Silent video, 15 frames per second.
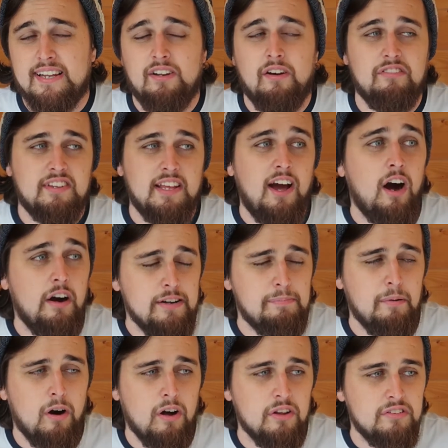and obviously Ollie
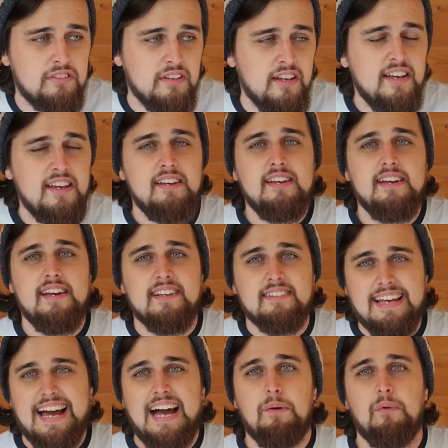Barnes
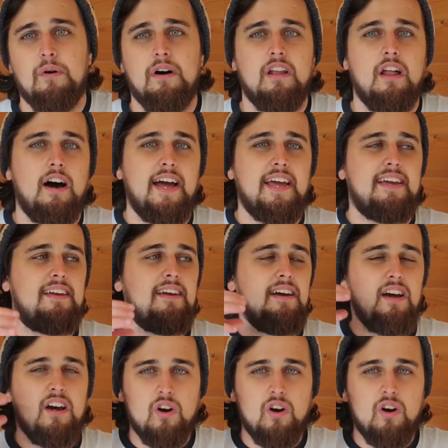is our like